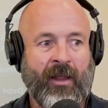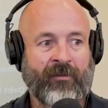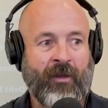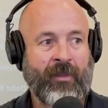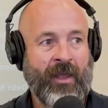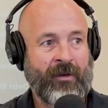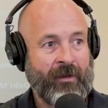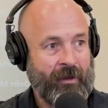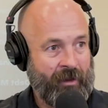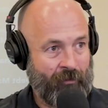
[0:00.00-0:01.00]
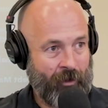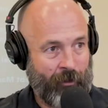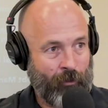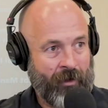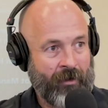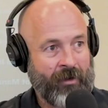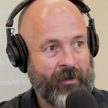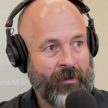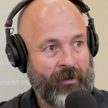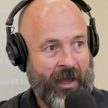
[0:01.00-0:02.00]
And so then you've got to look at
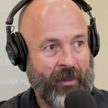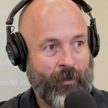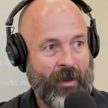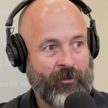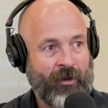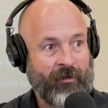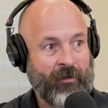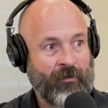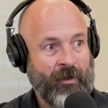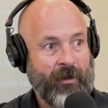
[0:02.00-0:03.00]
the other avenues of,